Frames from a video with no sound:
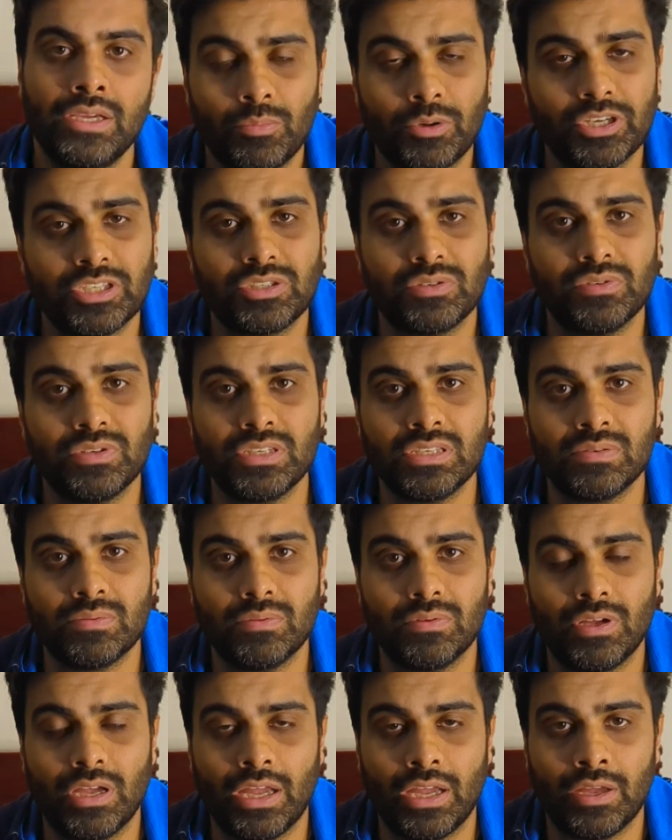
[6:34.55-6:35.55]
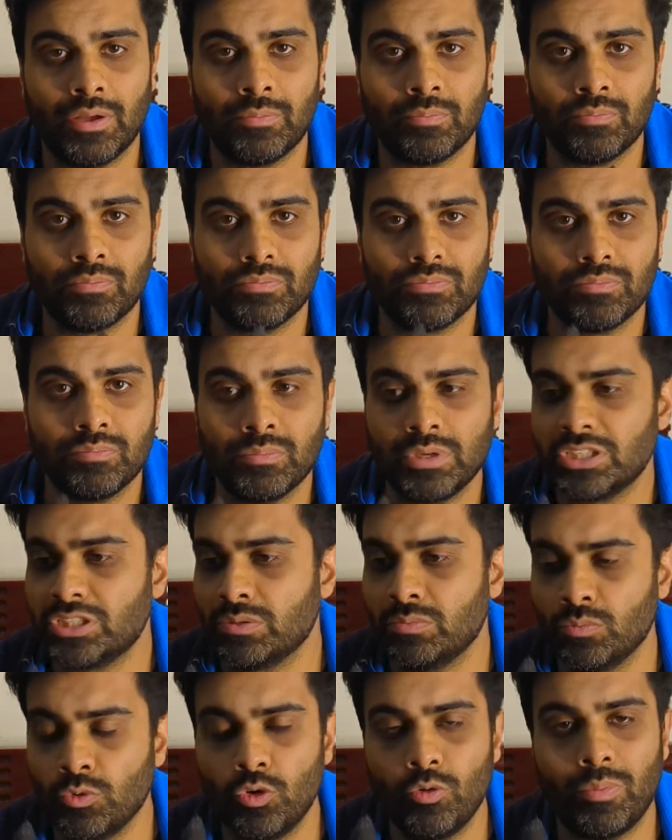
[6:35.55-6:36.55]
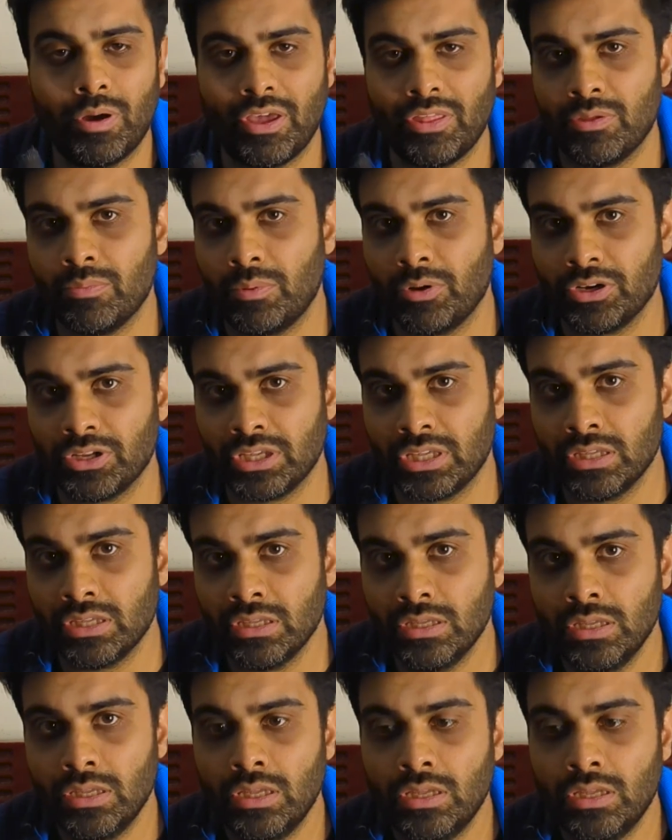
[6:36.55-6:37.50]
Pressure is measured more by the body